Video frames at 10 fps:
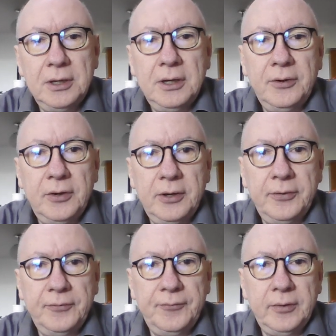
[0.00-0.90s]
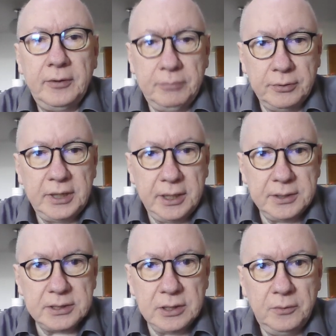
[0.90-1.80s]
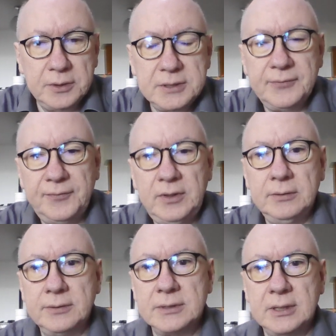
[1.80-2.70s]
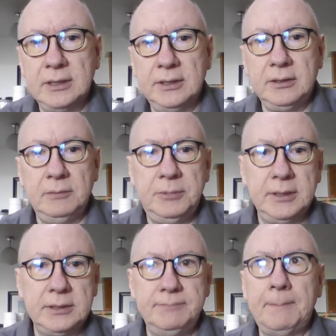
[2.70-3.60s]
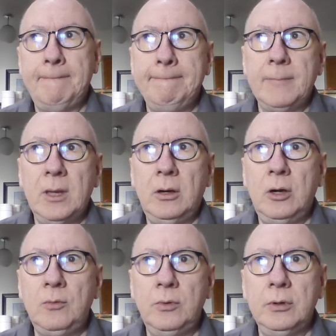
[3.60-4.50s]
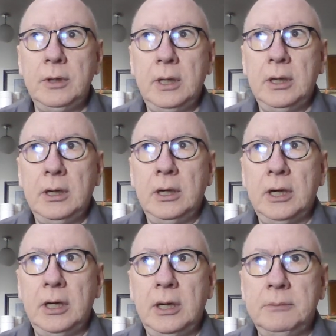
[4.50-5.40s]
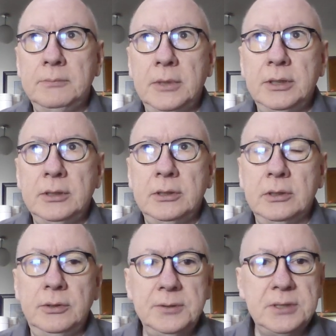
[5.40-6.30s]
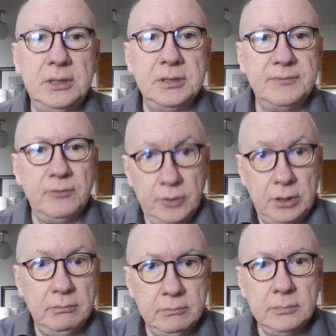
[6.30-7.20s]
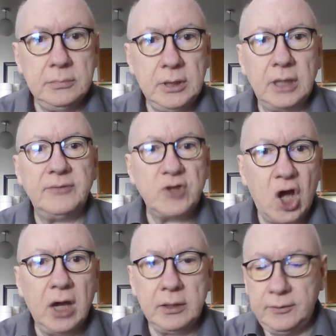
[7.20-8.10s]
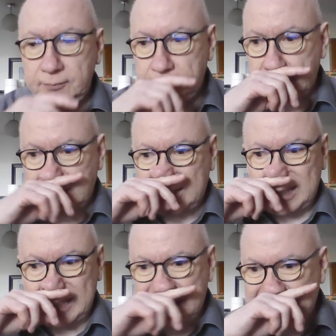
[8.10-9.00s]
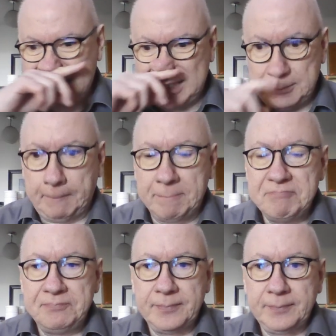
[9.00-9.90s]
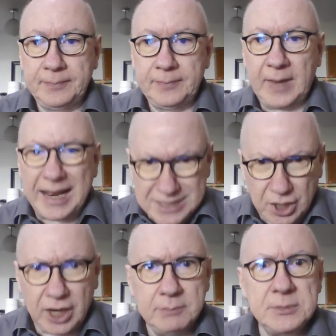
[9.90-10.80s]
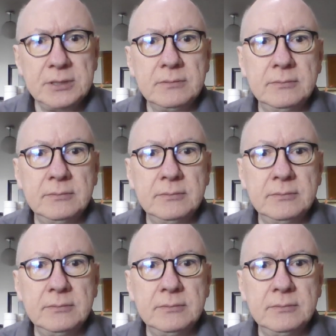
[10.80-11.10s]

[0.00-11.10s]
our protagonist Lois, feels a little bit awkward. Lucy is very kind of talkative at times,